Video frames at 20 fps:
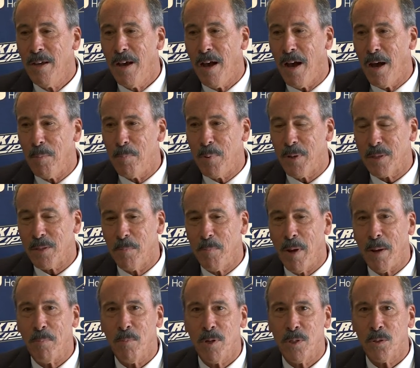But the
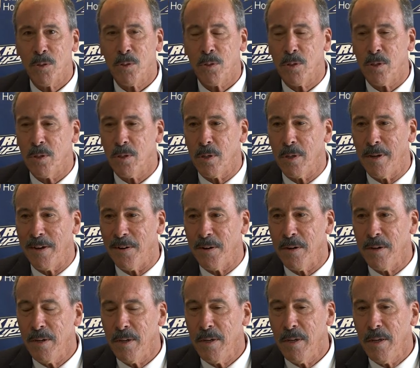memories are still
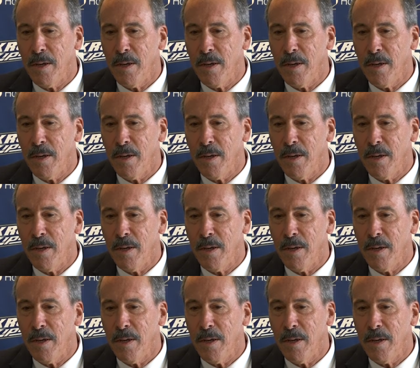here.